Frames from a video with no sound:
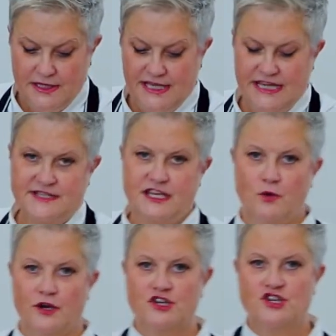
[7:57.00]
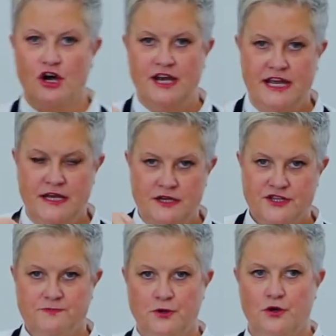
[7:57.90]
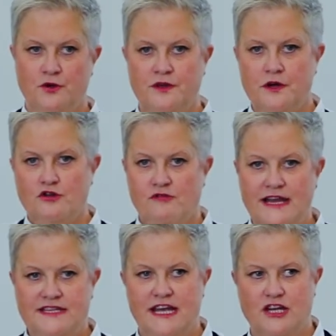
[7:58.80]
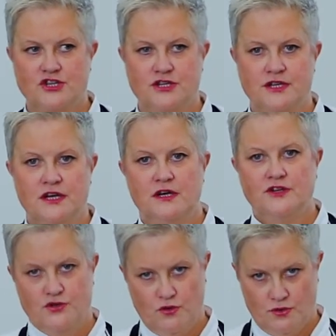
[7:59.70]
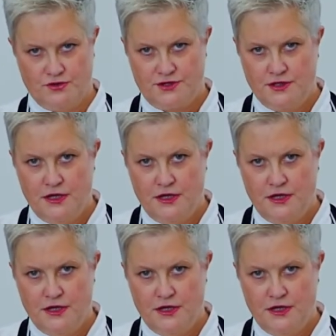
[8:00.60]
is that you want a shiny, smooth, great textured sauce.